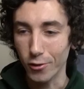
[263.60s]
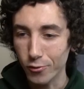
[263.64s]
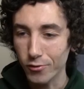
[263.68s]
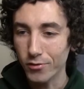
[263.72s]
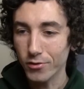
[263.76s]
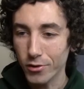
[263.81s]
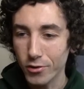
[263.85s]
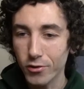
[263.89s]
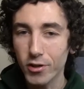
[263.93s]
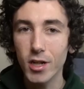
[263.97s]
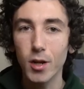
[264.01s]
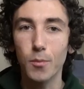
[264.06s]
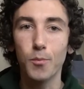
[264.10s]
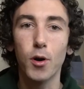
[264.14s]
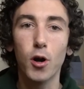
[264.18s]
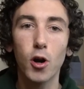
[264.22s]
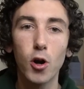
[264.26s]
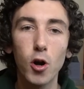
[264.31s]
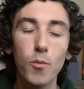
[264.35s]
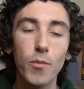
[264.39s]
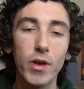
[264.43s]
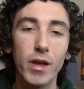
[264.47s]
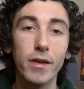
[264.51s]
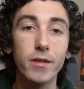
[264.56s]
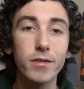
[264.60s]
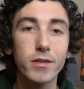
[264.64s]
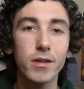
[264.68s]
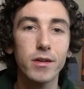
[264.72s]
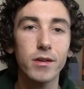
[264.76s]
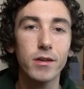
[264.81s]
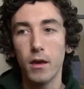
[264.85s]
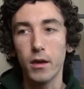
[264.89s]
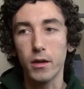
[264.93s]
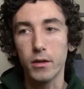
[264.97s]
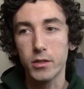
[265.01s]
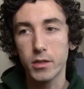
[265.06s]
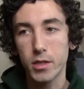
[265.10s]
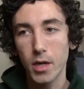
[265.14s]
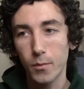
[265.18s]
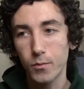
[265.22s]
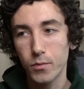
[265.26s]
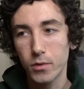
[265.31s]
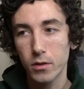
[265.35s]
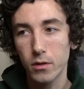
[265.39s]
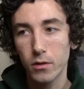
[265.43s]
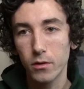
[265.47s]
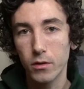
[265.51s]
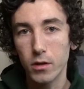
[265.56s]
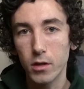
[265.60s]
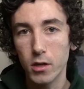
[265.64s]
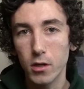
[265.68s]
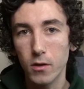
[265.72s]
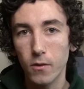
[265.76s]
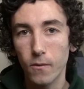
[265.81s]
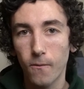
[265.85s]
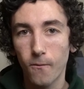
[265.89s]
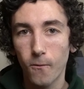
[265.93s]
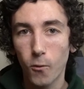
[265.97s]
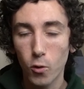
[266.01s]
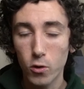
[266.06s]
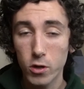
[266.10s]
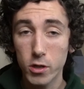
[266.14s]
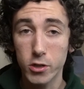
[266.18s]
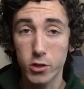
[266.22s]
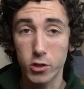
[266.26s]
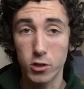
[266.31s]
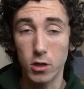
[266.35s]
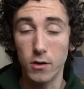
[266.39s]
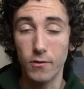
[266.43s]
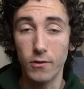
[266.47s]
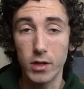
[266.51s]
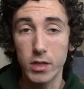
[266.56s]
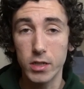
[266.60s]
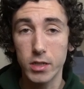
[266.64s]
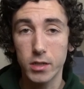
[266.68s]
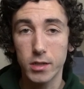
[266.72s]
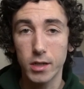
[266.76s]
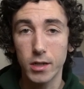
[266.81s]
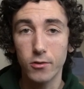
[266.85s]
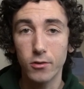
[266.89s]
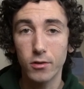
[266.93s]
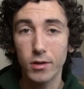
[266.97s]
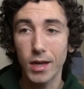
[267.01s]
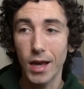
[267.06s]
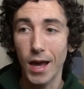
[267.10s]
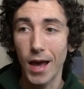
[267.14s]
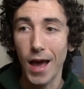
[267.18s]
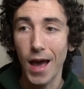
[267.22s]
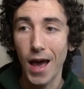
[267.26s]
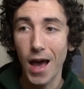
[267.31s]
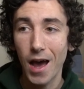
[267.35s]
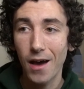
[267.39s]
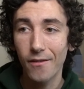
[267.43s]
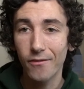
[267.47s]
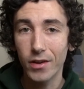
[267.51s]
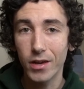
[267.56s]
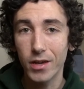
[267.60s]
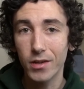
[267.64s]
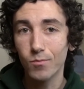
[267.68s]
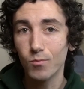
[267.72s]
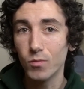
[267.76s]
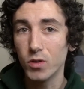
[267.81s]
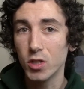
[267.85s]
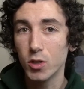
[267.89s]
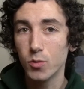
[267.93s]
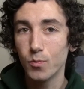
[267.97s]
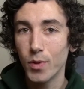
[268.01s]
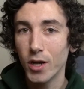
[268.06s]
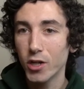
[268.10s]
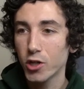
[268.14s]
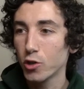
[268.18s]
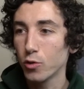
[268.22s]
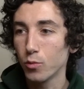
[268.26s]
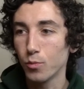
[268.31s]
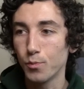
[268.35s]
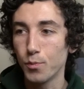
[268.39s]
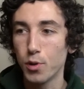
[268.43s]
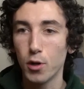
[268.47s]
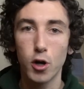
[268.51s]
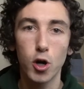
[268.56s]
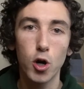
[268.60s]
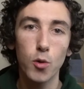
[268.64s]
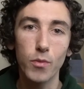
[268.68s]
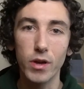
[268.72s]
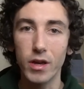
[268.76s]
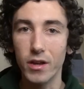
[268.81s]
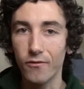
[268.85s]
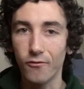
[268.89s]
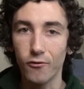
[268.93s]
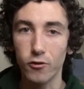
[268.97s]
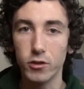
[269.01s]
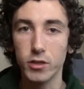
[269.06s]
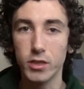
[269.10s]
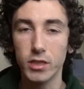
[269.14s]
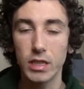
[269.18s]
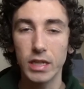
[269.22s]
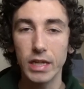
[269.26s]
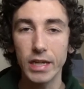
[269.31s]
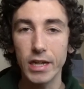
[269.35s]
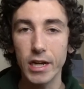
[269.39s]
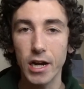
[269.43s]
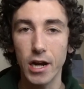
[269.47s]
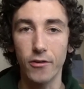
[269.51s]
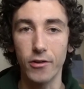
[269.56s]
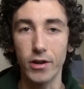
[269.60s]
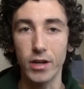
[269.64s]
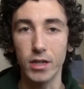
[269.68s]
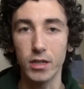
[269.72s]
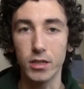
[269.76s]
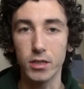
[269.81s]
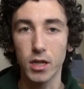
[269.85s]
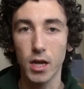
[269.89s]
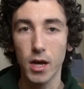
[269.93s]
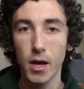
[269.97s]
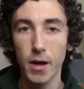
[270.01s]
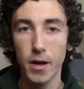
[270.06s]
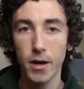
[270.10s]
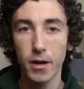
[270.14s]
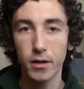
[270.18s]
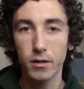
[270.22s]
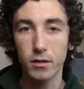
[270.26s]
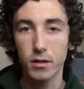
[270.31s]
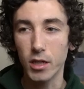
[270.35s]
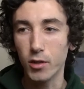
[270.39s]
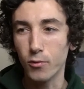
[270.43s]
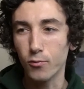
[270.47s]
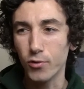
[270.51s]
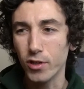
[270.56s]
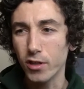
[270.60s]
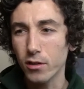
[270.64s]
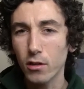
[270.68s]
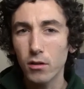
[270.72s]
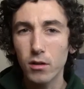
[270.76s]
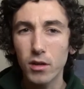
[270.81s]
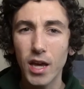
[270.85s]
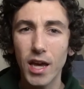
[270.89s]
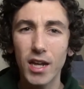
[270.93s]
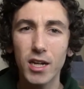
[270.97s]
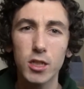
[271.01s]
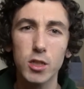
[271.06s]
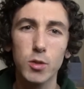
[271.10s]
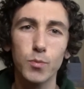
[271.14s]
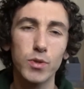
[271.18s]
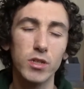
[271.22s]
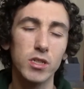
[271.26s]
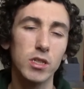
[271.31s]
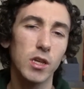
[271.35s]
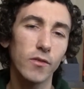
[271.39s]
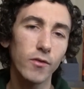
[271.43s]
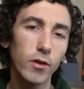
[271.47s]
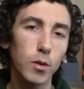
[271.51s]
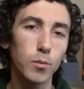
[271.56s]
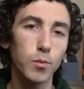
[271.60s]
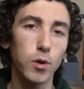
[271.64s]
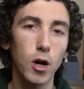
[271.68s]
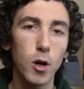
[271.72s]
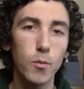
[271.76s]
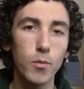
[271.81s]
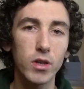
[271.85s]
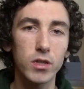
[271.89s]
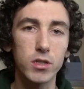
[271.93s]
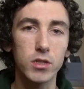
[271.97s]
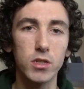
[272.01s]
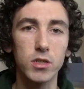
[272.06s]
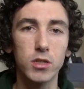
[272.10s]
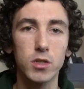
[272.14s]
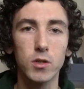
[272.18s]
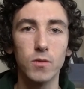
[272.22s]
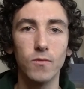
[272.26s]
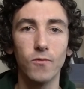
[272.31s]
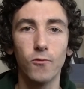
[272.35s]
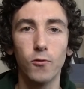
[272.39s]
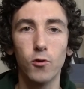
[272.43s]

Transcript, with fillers: You, you need a permit. Except the Forest Service didn't really have a special permit for ski areas. They really only had a specific permit system